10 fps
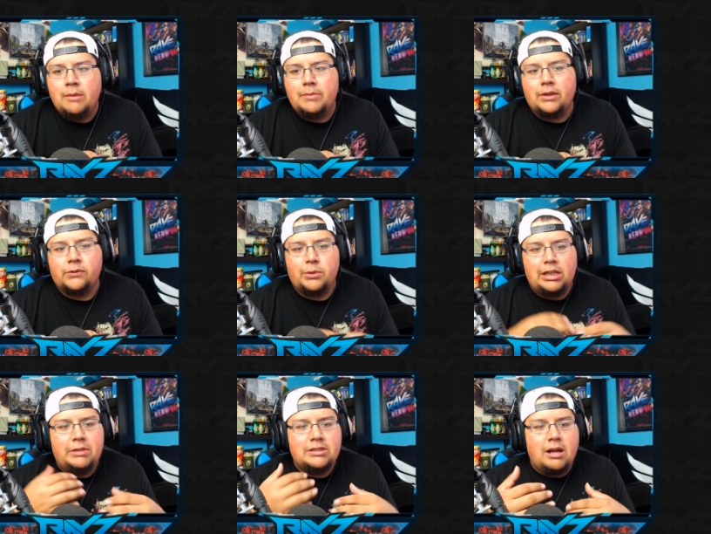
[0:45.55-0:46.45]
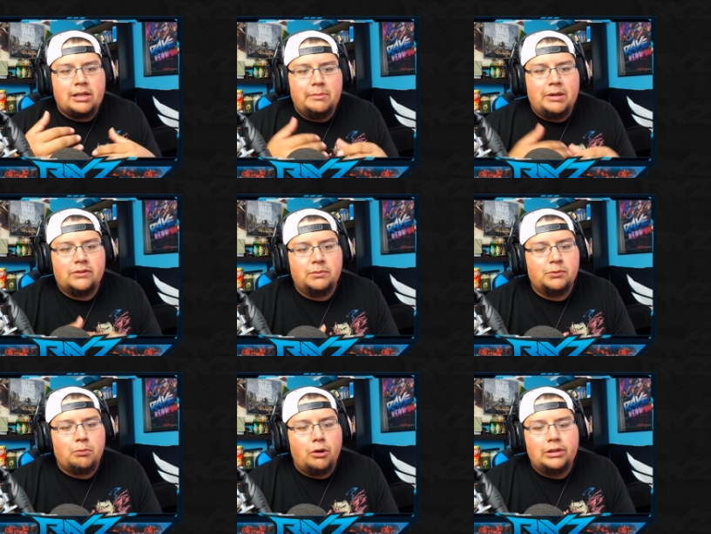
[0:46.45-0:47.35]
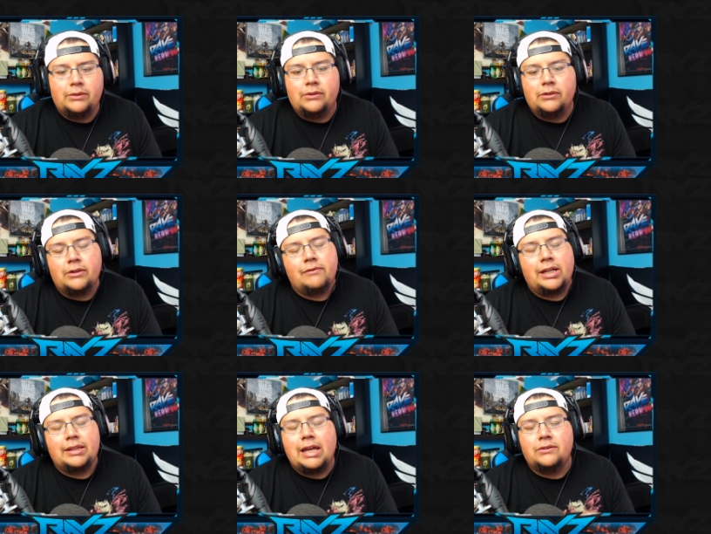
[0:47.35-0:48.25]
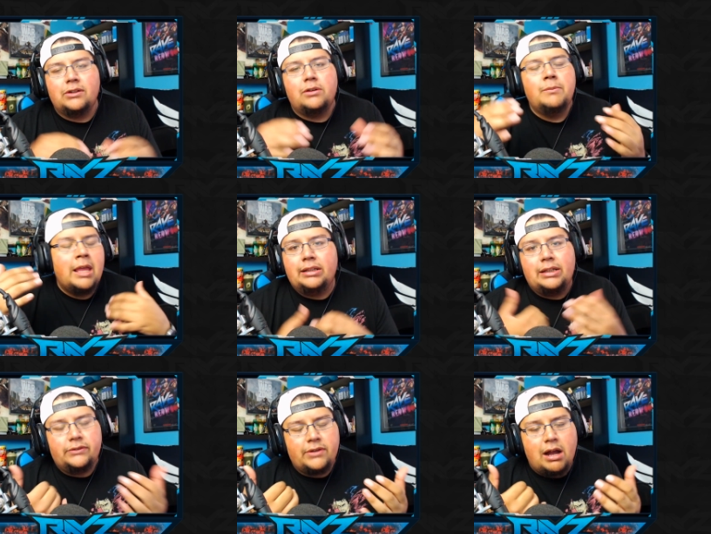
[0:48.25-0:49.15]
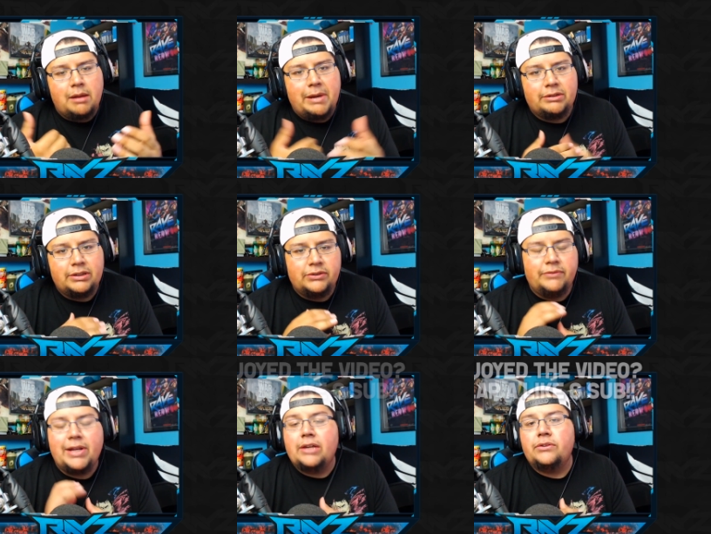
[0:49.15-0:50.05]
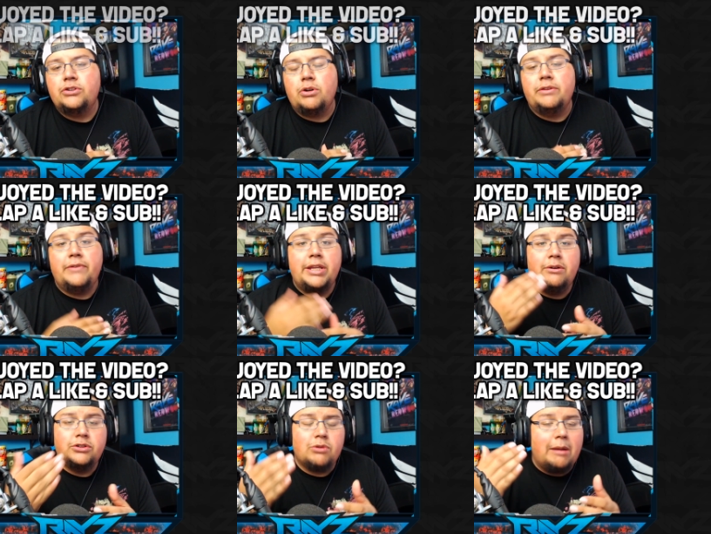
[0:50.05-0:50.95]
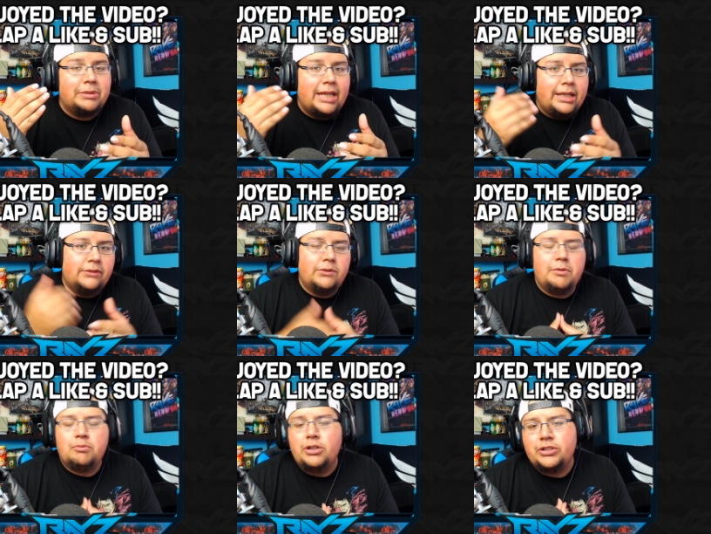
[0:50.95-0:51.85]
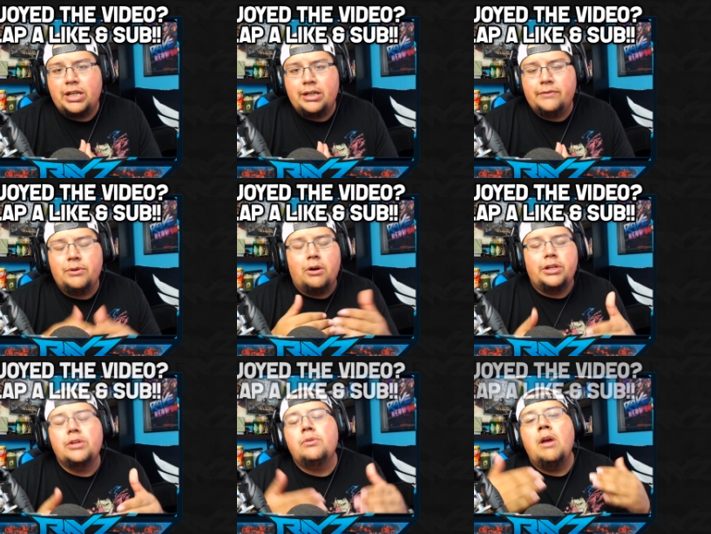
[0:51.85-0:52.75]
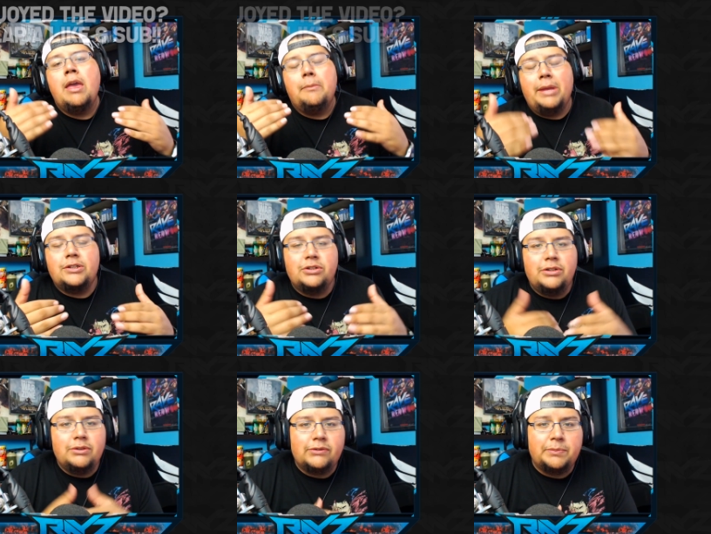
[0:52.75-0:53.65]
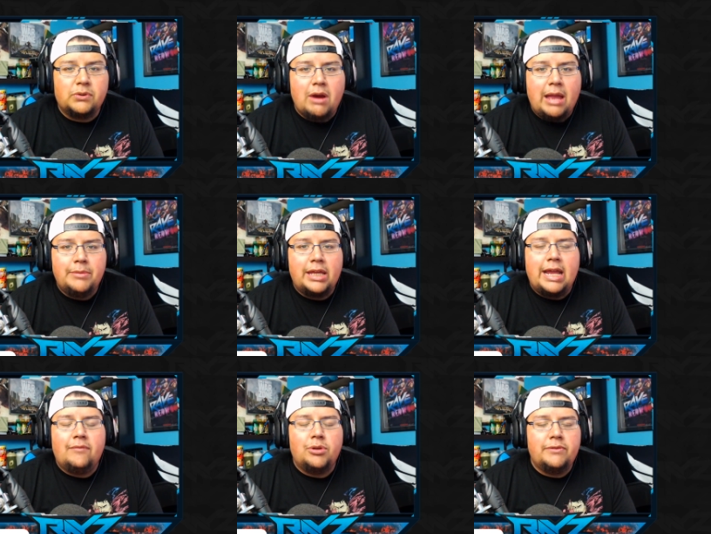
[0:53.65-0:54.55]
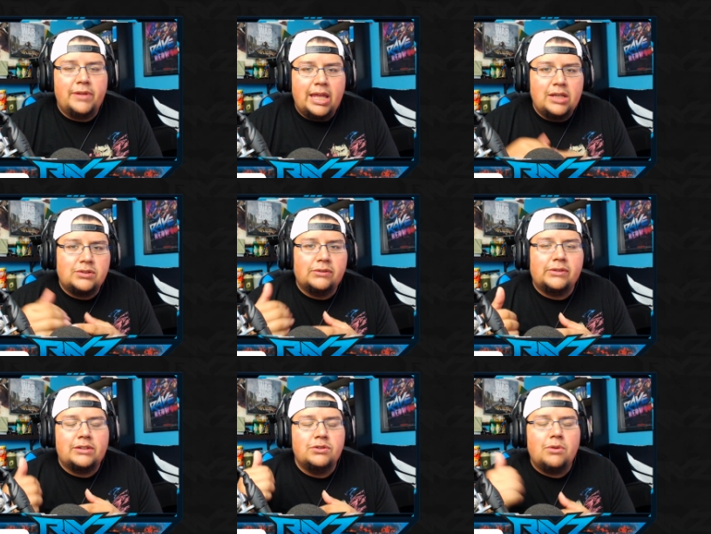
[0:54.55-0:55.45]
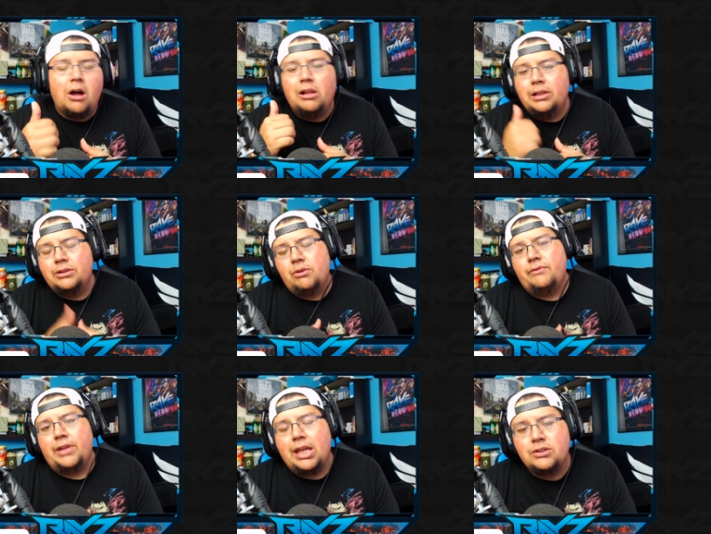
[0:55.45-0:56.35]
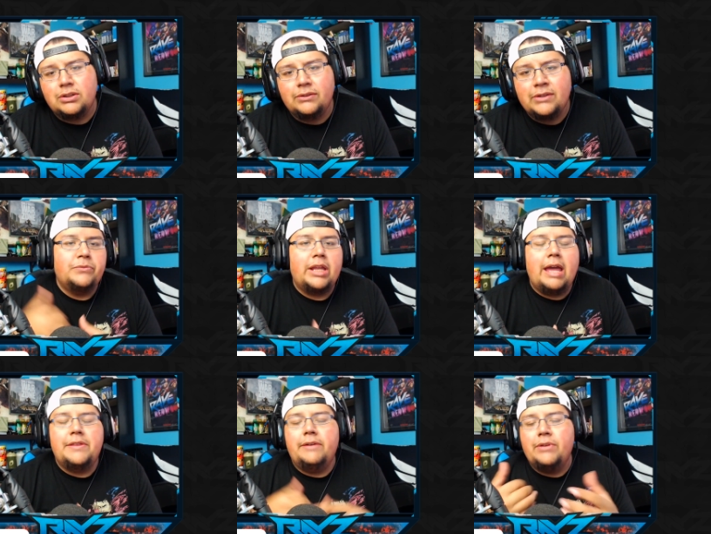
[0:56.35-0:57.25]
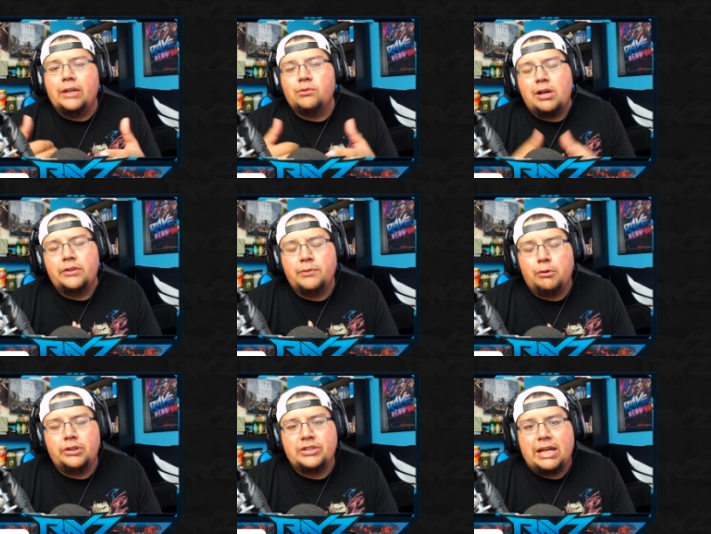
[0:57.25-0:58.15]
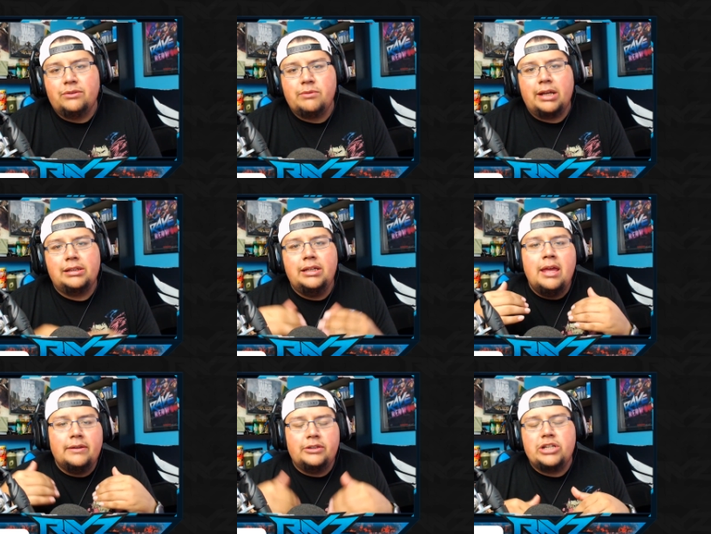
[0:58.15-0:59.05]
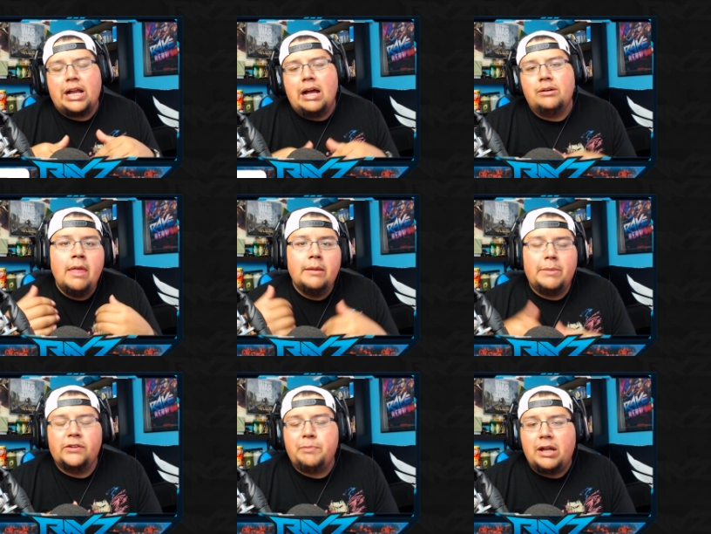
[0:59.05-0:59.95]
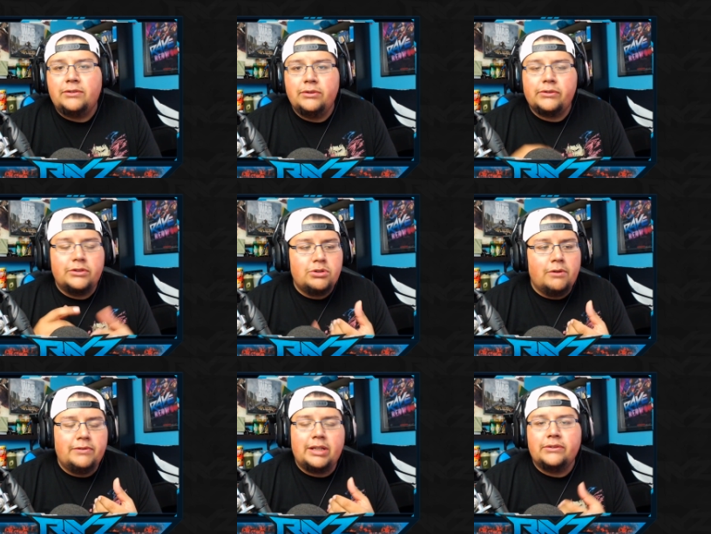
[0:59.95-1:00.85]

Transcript: because we're going to be talking about some spoilers and stuff like that. So let's talk about this. If you guys enjoyed the video, drop a like, super appreciated. If you are new, make sure you do subscribe and have notifications set to all notifications. And then if you guys want to support the channel directly, then check out my sponsors, Kontrol Freek and